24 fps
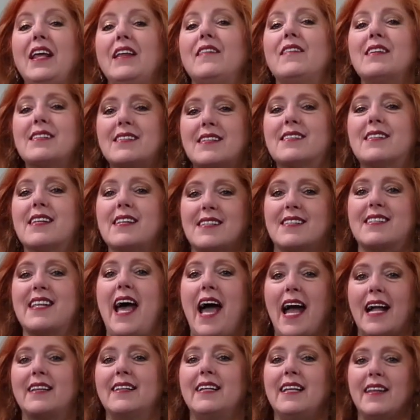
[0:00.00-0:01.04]
I think this is
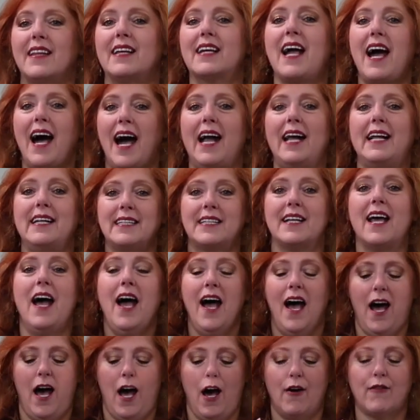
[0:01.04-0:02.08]
exactly the
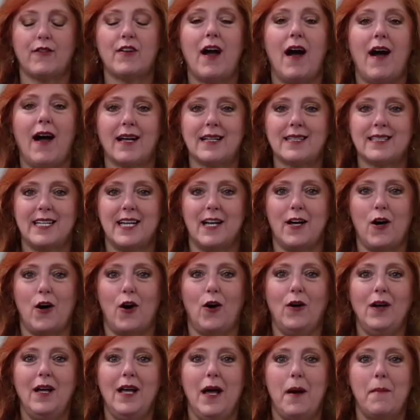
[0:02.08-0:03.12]
kind of
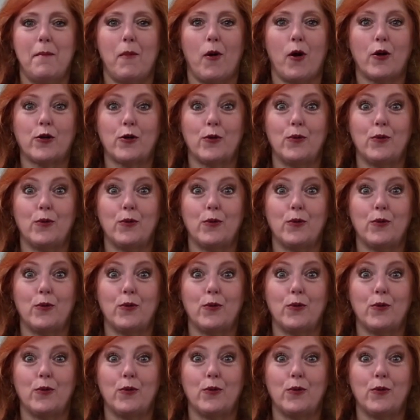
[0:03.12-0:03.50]
cocktail,